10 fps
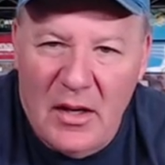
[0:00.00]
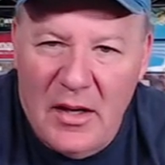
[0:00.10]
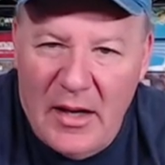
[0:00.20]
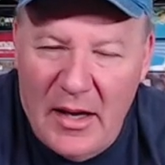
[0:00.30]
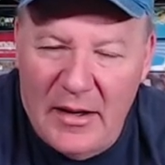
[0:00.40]

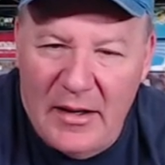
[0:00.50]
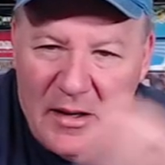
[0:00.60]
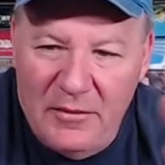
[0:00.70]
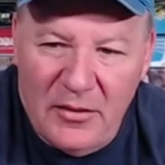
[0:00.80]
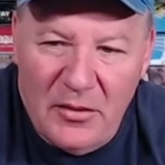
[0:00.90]
had
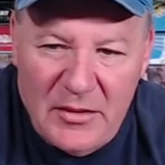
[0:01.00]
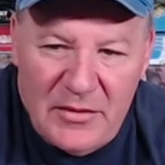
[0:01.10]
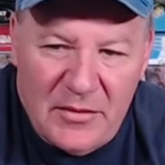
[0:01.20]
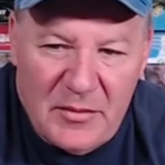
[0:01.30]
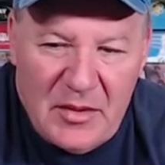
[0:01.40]
influence
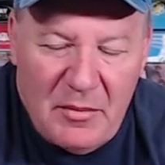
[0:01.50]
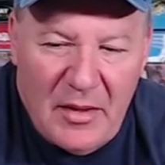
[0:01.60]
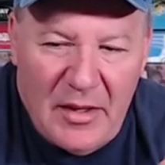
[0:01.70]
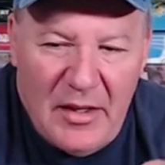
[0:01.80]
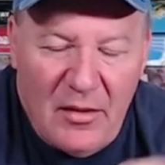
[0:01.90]
from
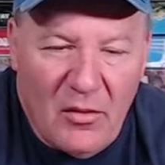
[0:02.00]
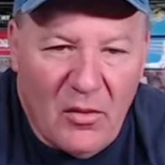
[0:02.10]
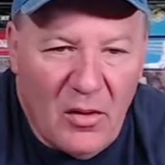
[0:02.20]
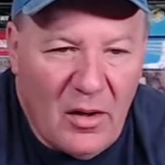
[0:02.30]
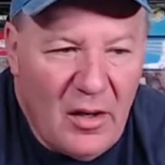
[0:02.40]
somebody
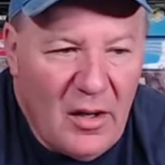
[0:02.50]
or